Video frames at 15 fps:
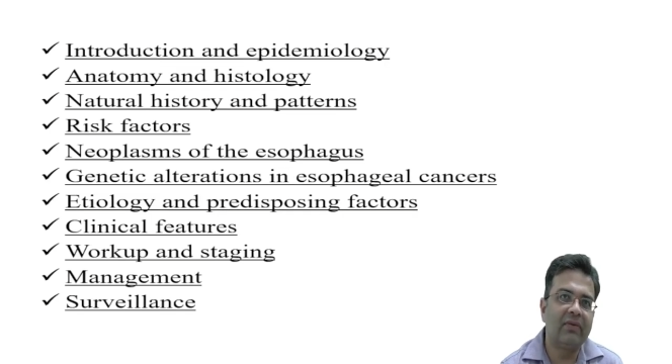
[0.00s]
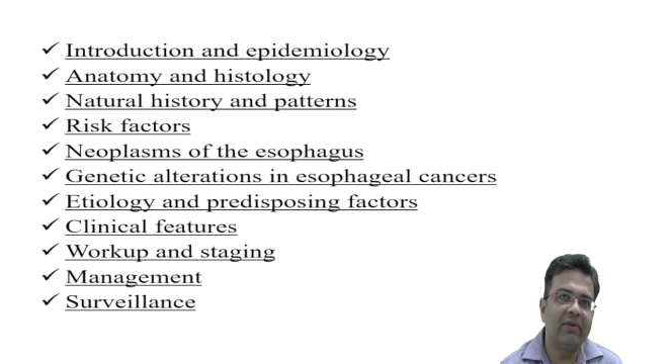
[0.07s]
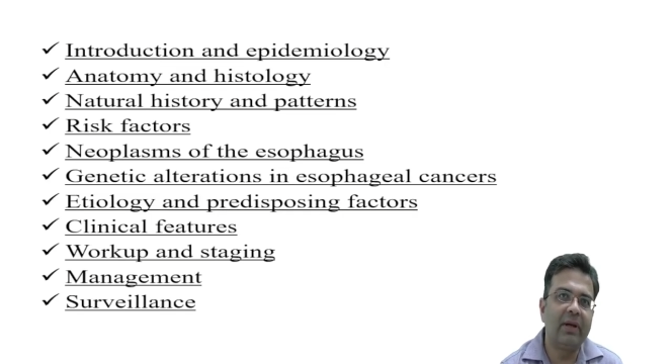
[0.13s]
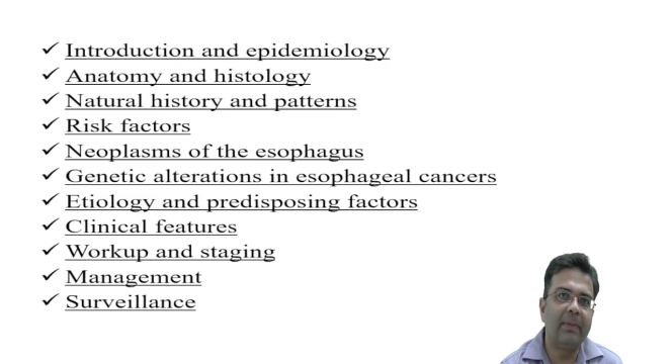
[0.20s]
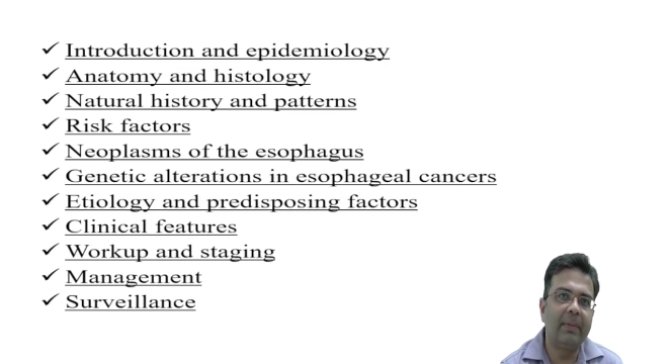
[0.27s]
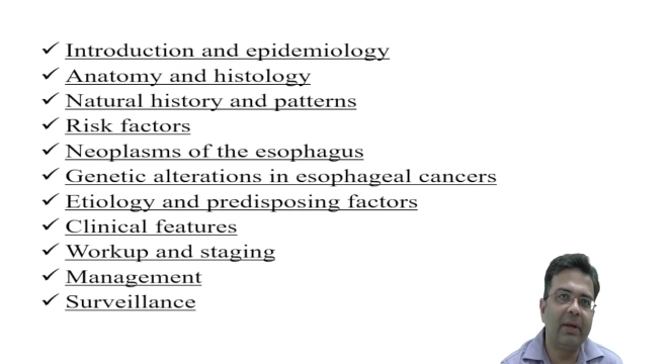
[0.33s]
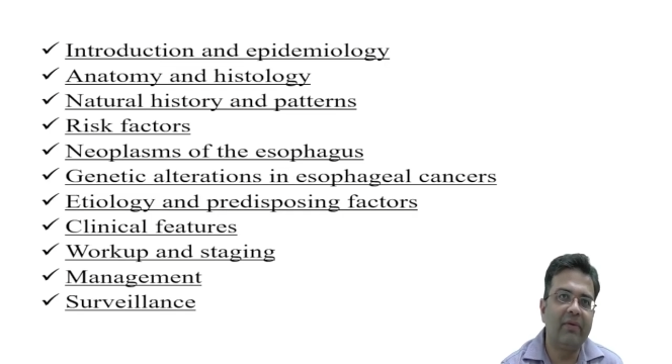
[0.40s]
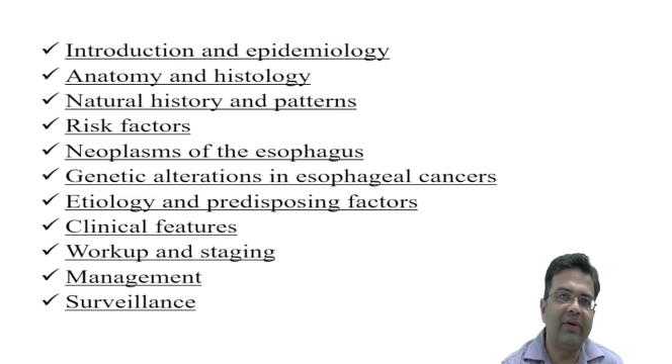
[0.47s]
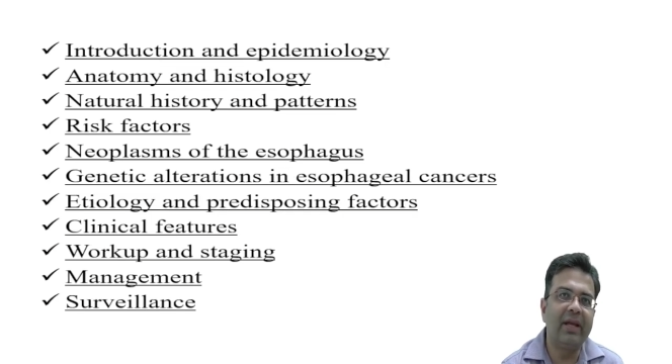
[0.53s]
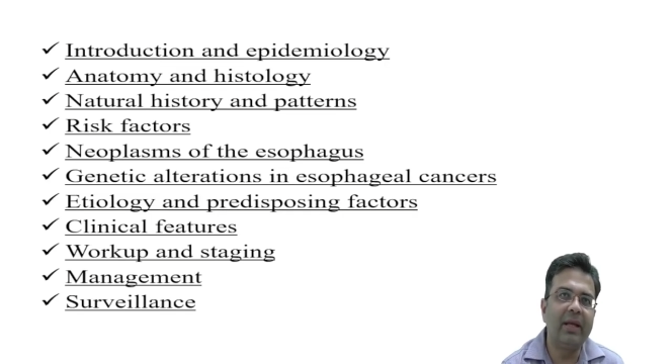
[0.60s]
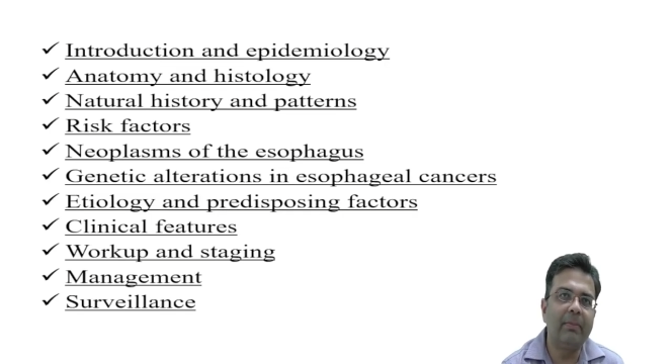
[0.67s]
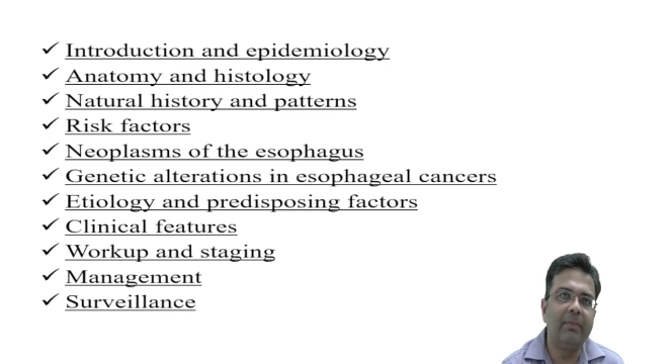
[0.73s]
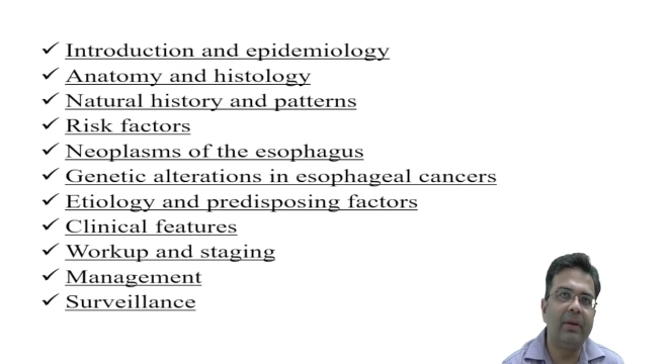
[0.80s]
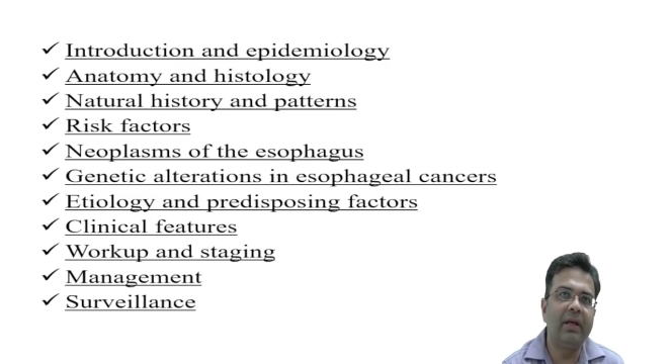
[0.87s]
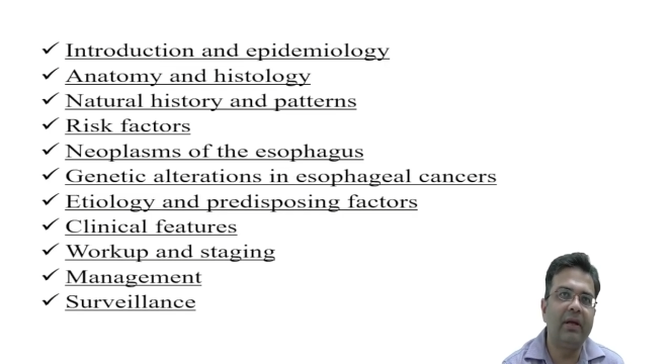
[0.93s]
will be very
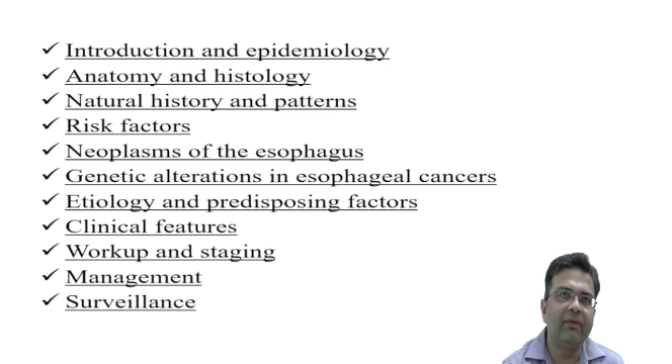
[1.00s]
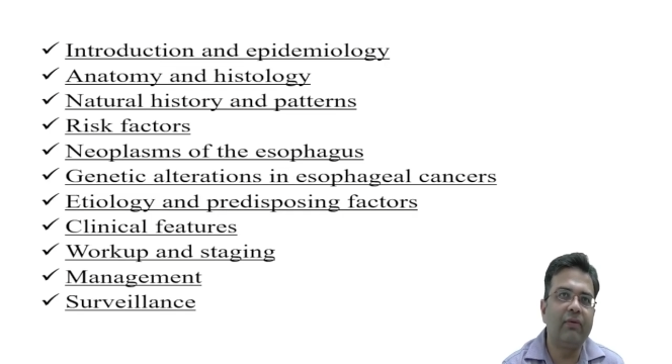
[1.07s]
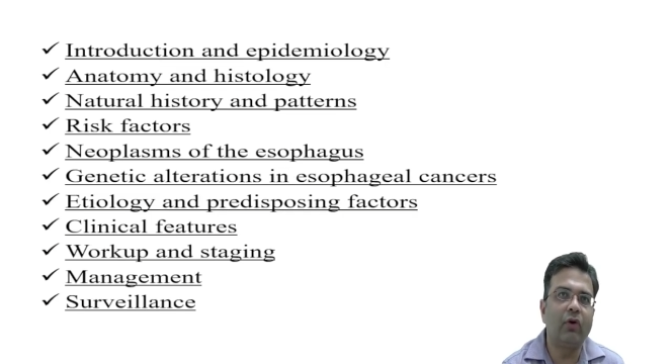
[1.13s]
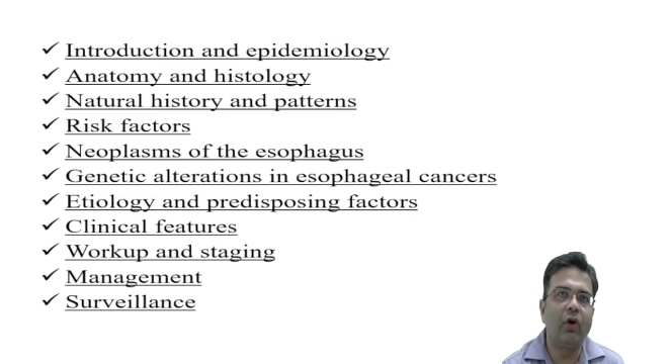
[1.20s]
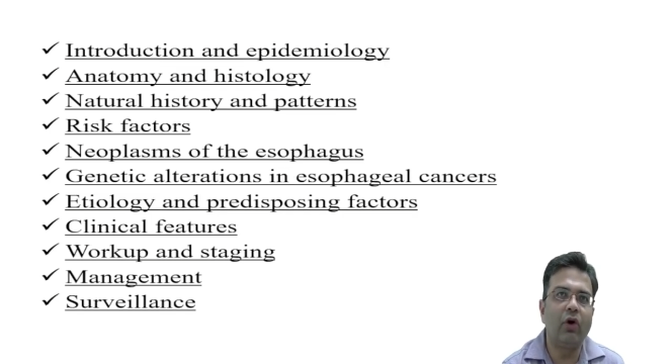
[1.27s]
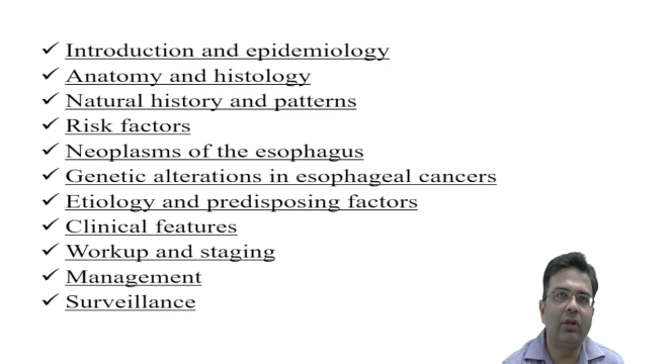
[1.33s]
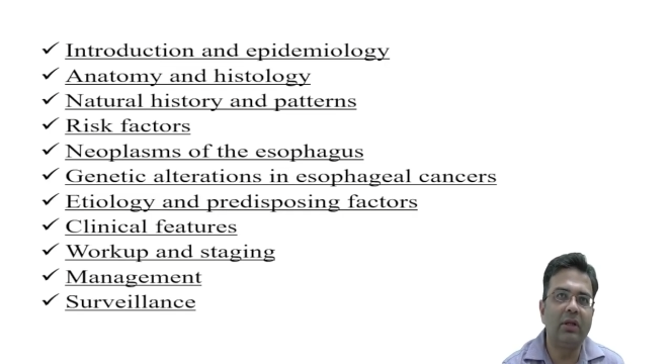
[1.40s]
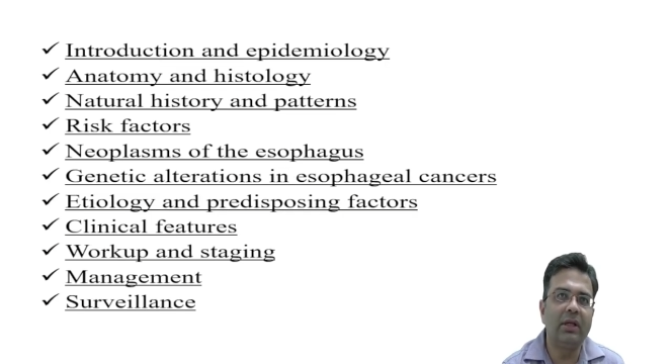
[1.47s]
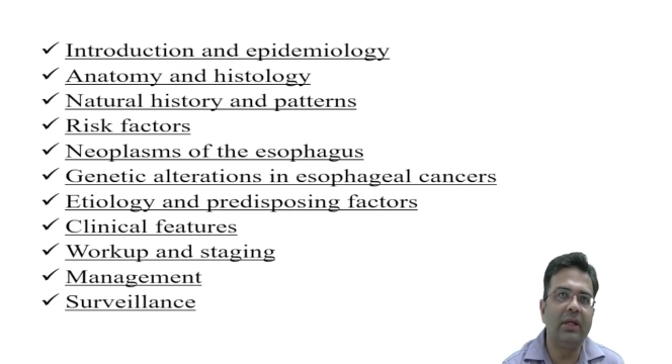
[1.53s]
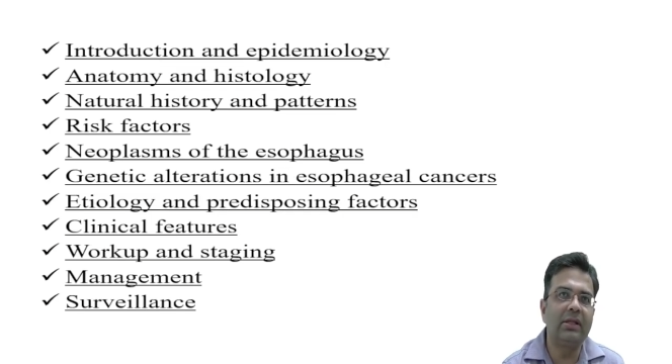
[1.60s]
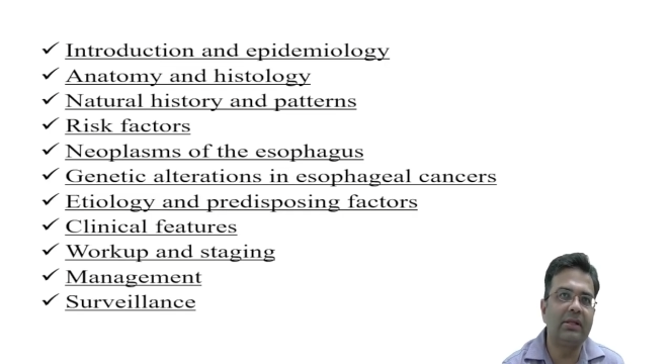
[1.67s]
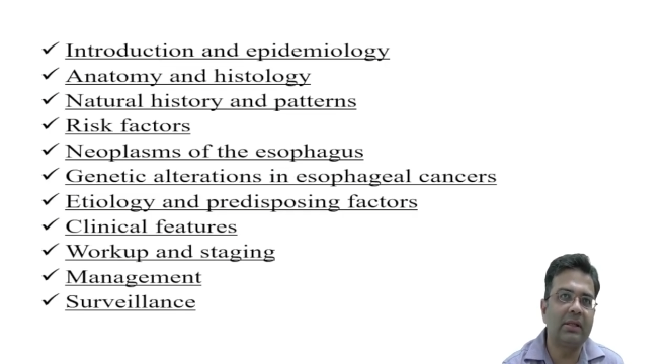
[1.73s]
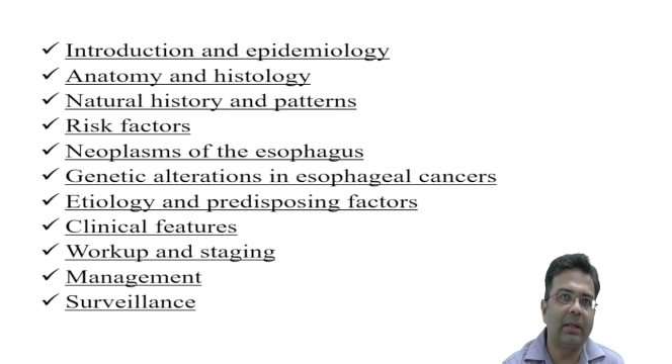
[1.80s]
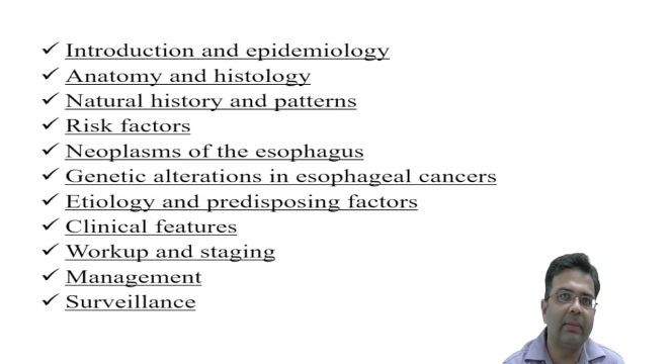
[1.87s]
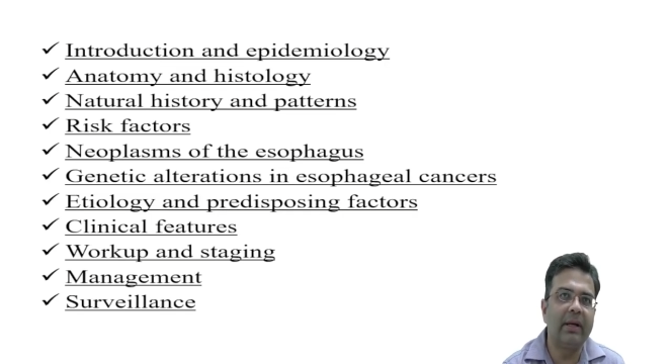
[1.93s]
brief on
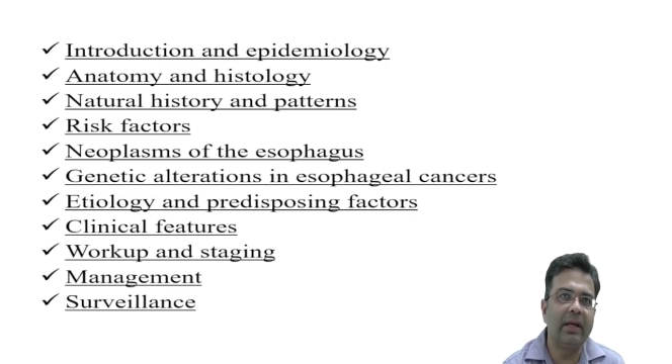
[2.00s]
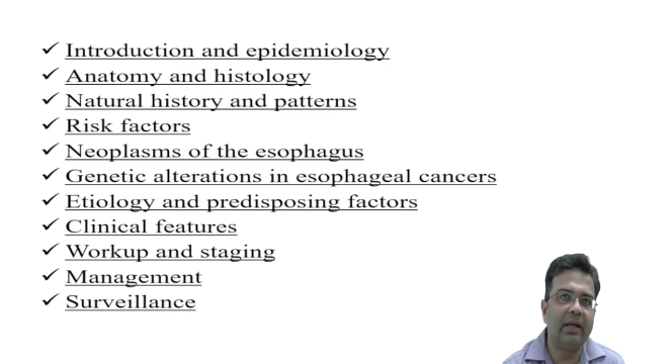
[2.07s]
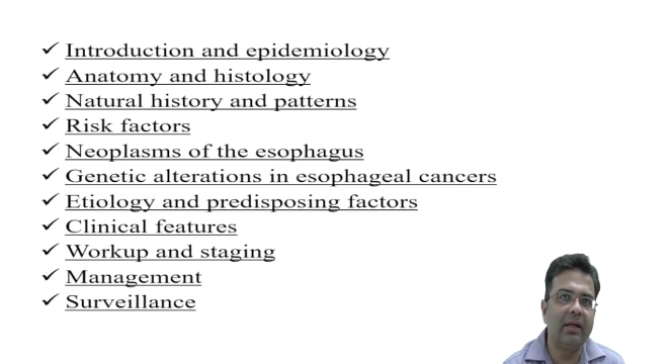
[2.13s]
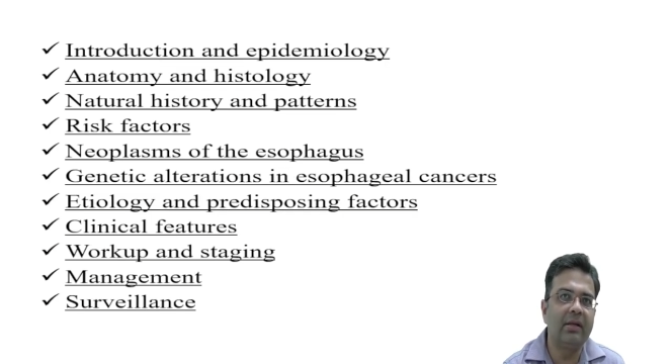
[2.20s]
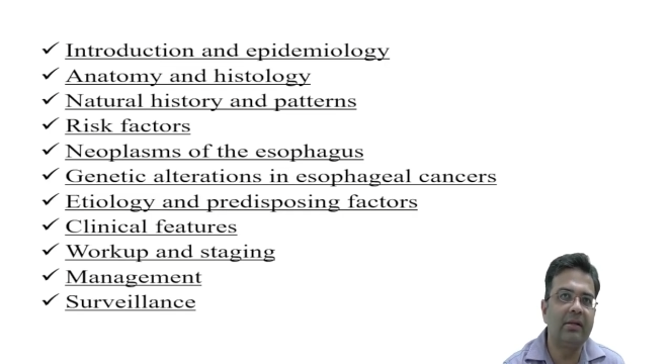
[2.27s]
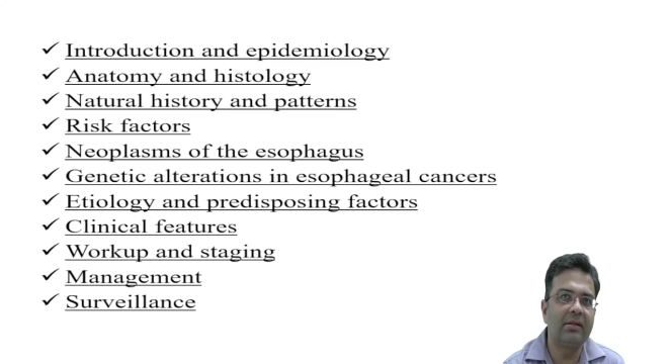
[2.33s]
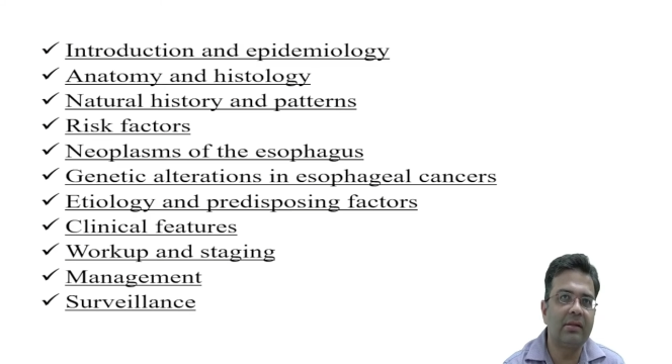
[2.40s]
these subheadings: